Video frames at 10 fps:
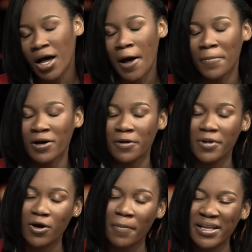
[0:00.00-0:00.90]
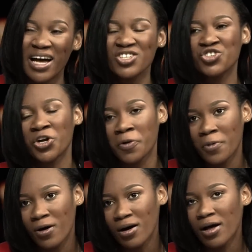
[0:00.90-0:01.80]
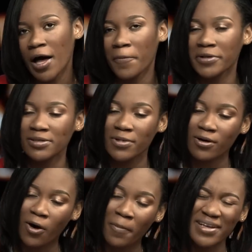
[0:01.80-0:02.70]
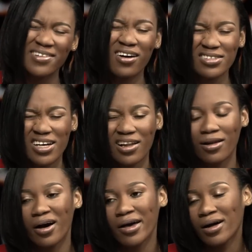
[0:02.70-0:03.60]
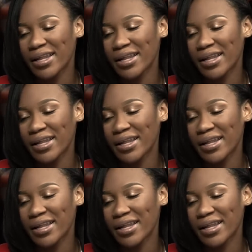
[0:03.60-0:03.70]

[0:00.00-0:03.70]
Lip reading: I'm going to become an astronomer. I'm going to become a doctor, lawyer.